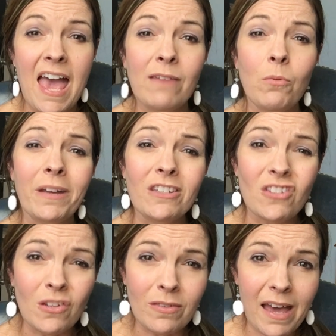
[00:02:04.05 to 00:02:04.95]
And when we
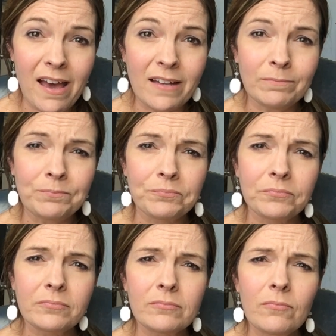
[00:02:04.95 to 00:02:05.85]
do that,
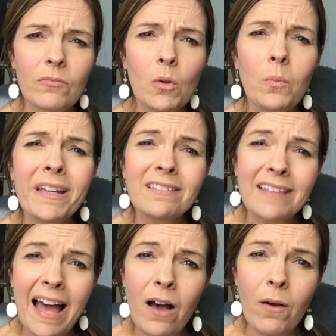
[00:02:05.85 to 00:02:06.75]
we
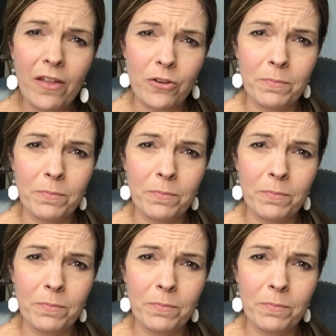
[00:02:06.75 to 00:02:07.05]
allow other